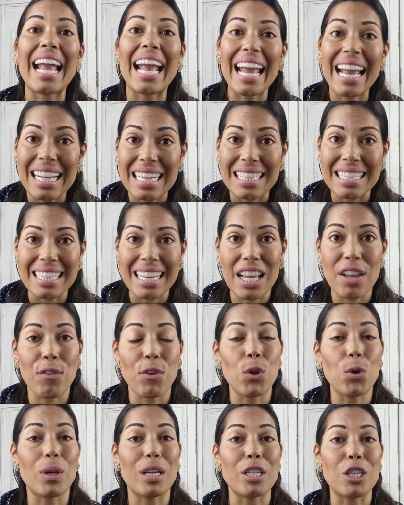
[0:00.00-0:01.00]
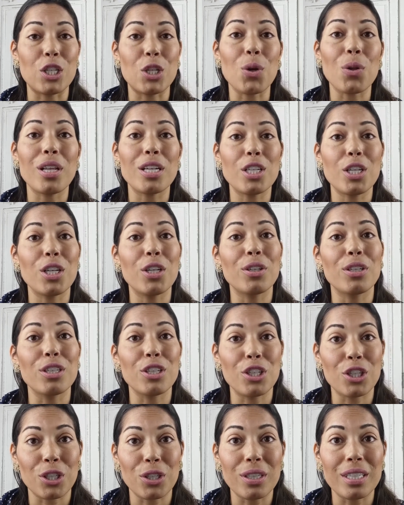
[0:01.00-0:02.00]
And if you can show that to your
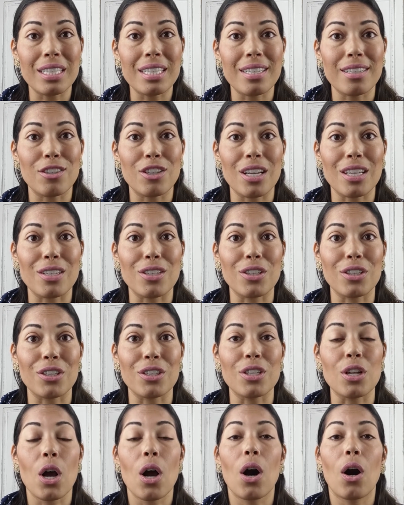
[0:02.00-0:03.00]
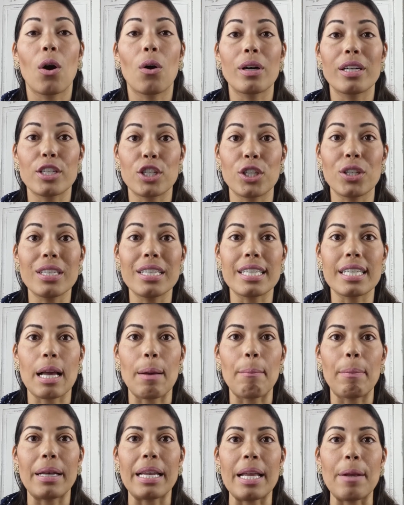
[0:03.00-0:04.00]
insurance adjusters or insurance
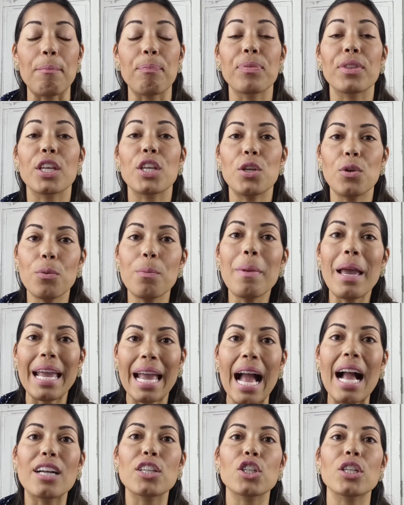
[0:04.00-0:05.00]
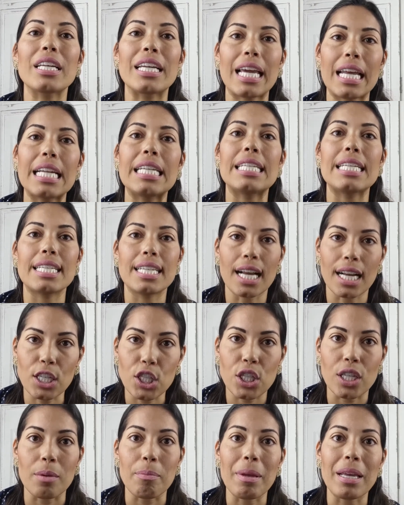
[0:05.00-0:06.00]
company, you may actually get a
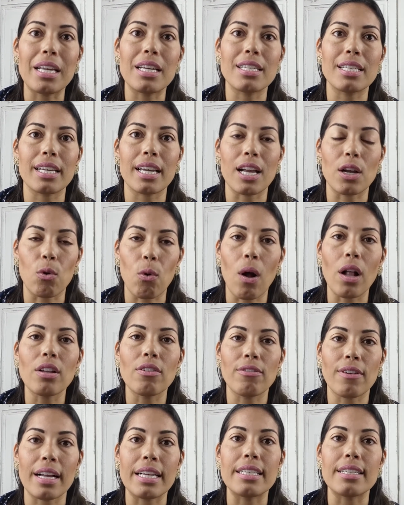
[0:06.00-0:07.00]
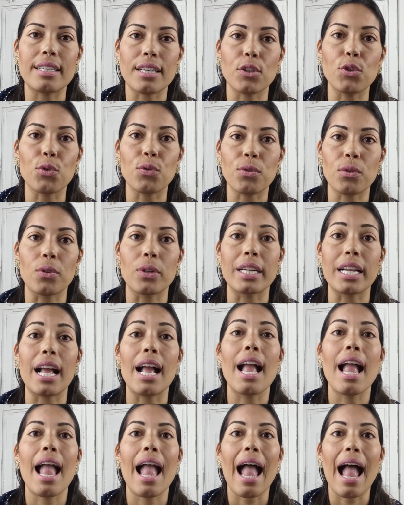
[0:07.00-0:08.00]
deduction because it can qualify in Central Florida
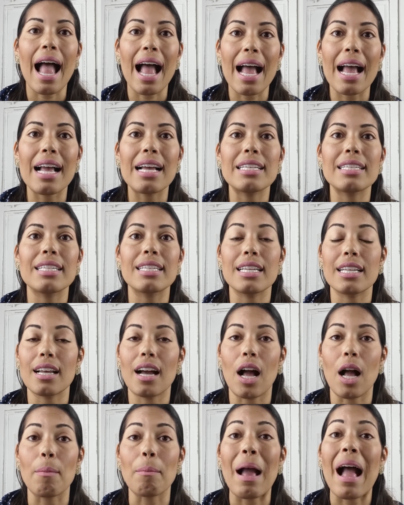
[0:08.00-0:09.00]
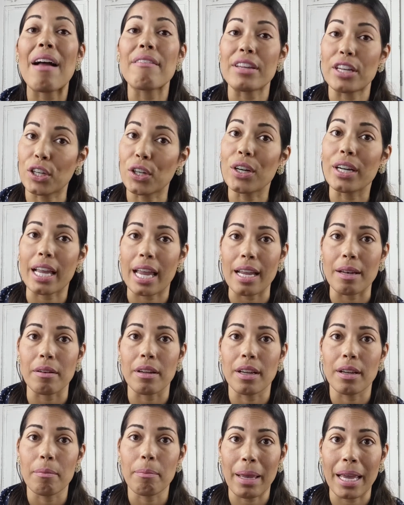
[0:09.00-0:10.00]
as having hurricane
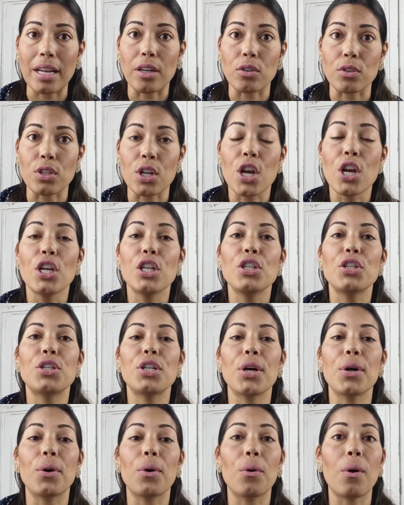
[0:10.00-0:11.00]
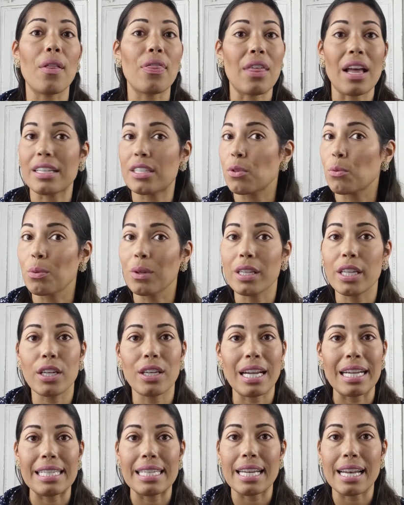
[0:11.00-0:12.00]
panels. So that's a really
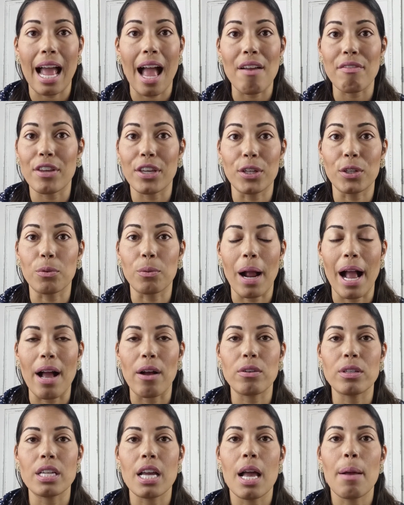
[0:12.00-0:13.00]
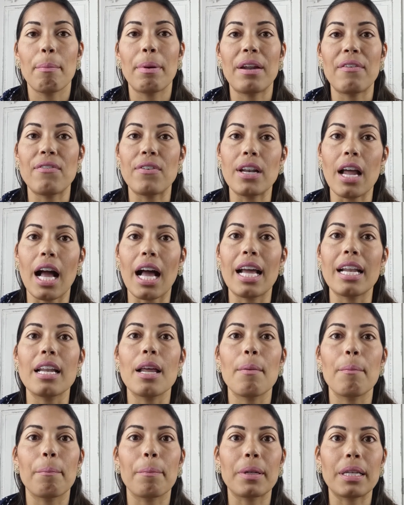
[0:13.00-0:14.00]
good idea to have year round. But if not,
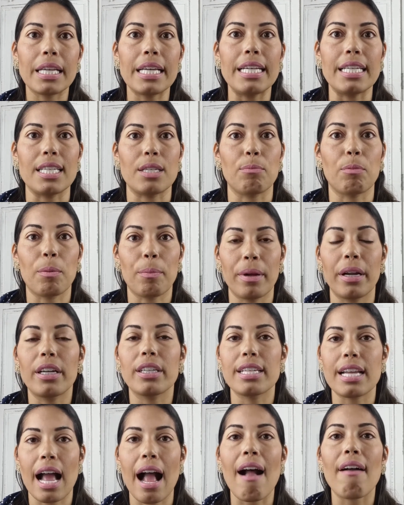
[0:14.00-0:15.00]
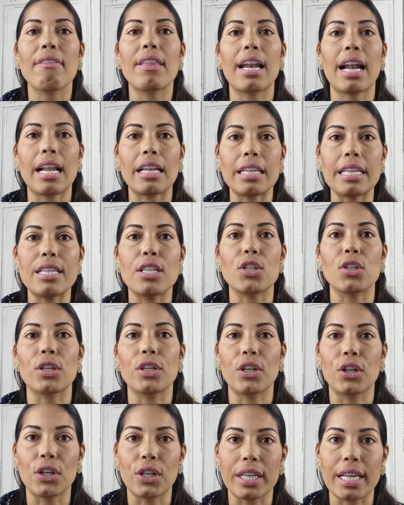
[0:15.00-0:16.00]
please prepare to have that at least during
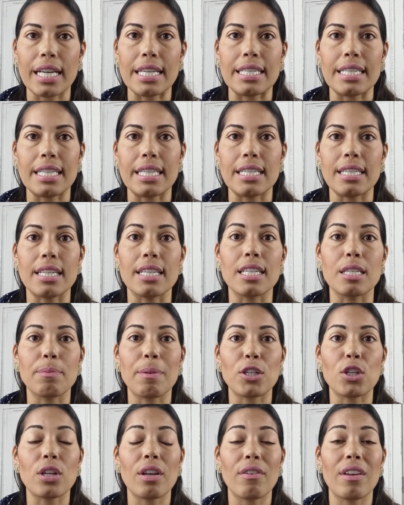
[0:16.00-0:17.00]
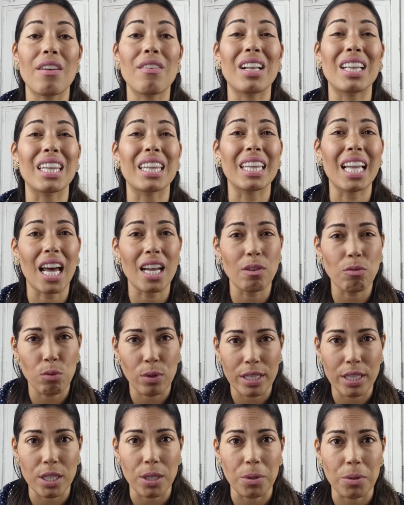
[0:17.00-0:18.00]
hurricane season, especially if you have a lot of
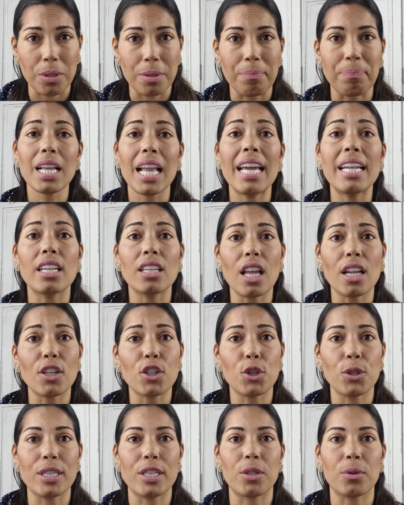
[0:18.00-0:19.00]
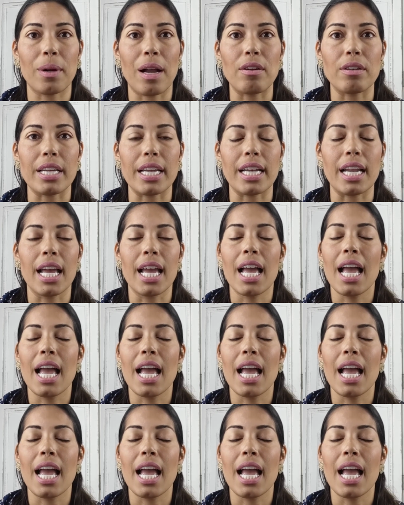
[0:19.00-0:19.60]
windows and a lot of trees surrounding.